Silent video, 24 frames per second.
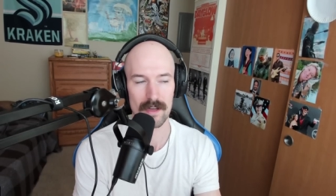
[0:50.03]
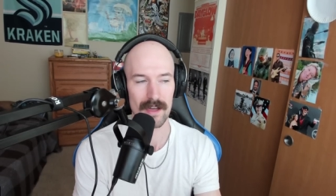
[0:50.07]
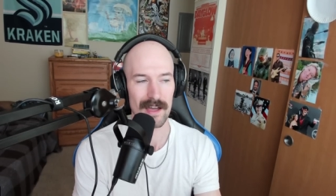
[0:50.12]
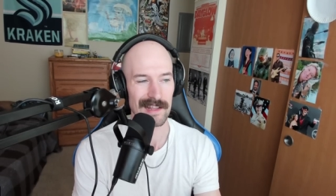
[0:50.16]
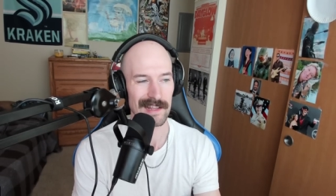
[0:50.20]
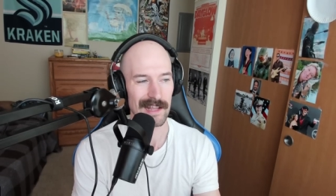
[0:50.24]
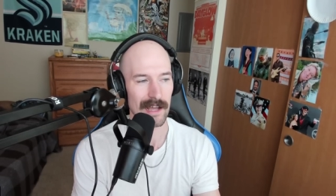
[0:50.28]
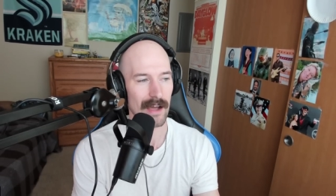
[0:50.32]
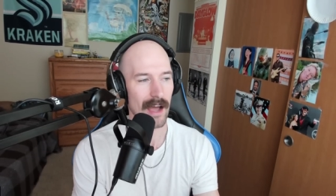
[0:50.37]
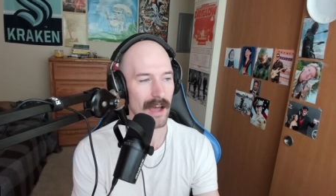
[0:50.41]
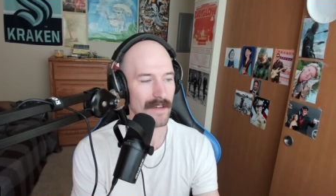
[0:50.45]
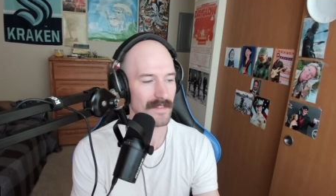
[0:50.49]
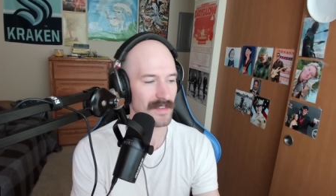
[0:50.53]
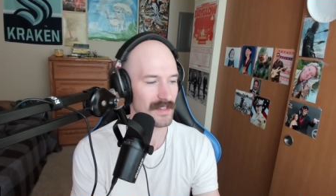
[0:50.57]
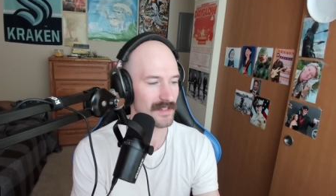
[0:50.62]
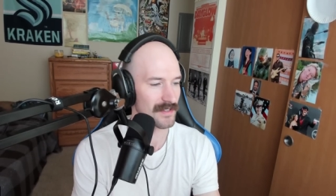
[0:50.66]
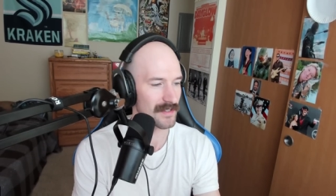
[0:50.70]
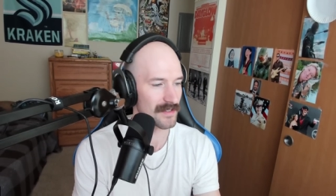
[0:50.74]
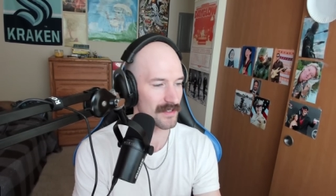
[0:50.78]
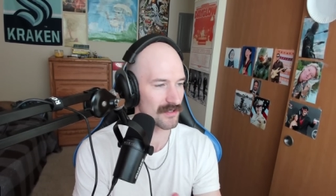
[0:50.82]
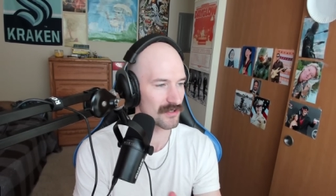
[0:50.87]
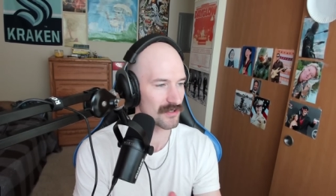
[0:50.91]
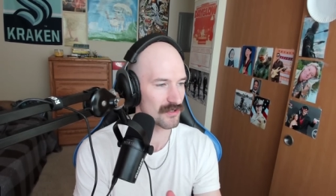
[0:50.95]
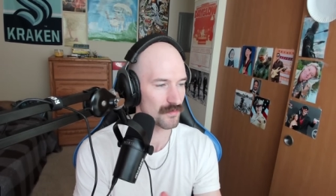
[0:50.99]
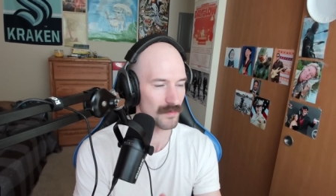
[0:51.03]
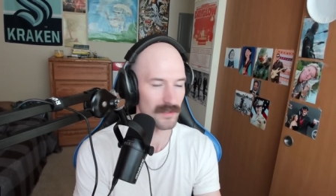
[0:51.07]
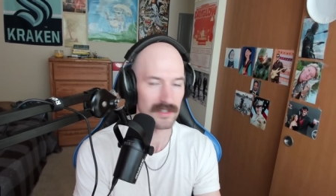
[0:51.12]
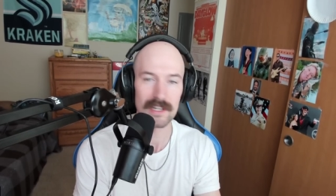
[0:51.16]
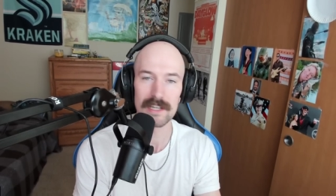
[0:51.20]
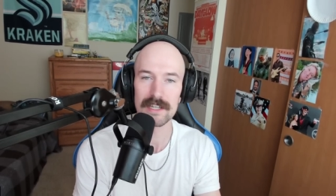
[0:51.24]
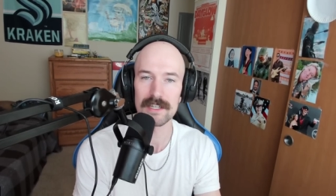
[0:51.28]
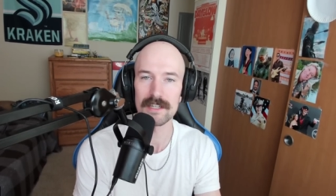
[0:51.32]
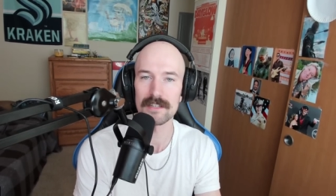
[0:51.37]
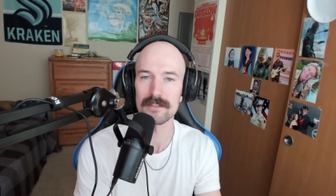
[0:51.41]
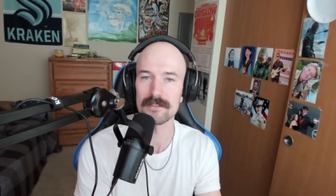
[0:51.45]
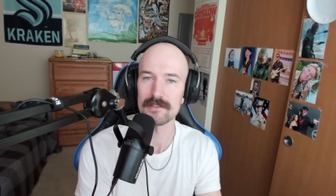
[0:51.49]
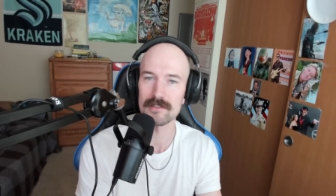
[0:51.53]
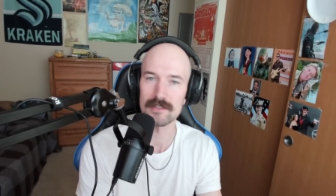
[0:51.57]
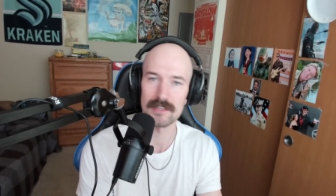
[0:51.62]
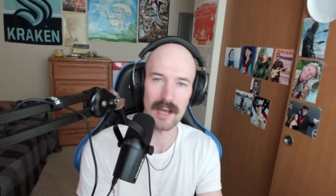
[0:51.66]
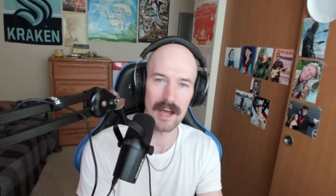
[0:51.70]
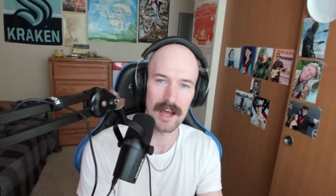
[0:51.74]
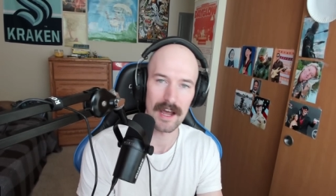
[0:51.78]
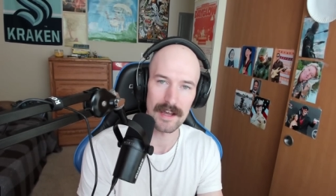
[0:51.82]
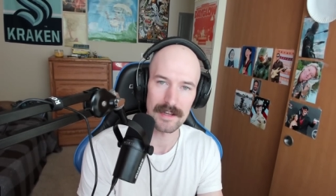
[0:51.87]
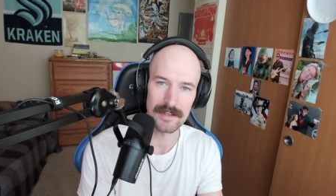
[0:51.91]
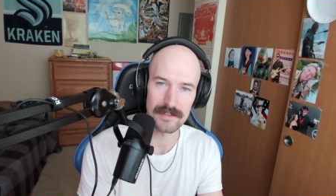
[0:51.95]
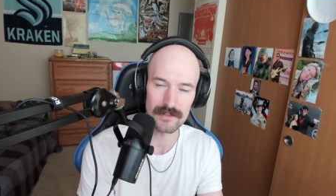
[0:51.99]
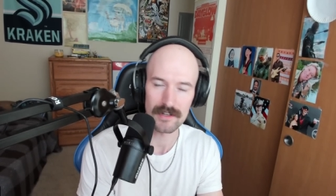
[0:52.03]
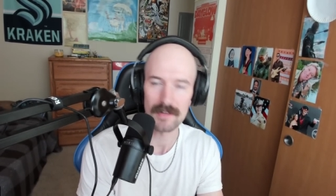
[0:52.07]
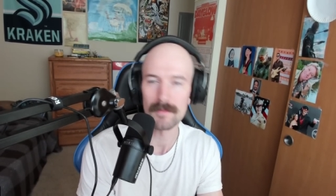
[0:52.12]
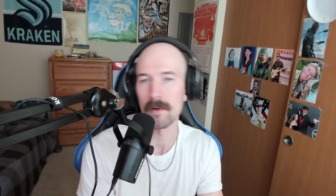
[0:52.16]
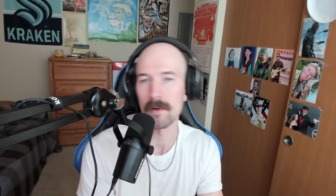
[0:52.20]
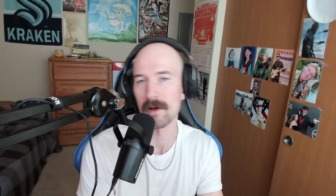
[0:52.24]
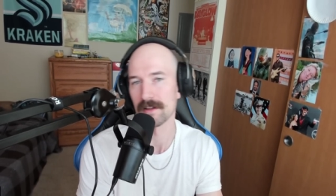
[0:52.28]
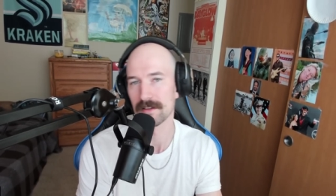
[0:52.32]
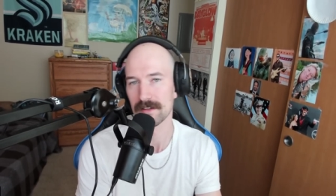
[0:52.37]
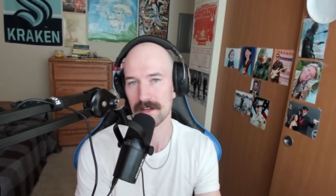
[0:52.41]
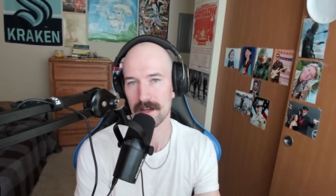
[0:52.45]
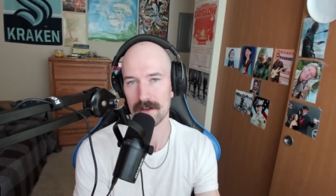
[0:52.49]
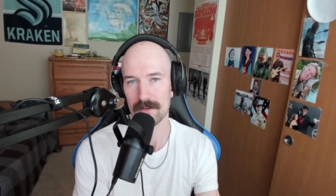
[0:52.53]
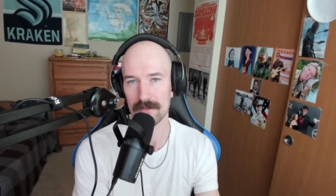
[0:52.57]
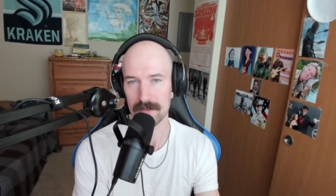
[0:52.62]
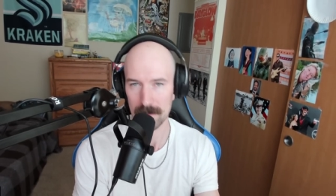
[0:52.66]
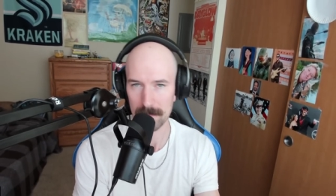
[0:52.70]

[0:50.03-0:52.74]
Now, obviously, this is ridiculous, guys. Come on now.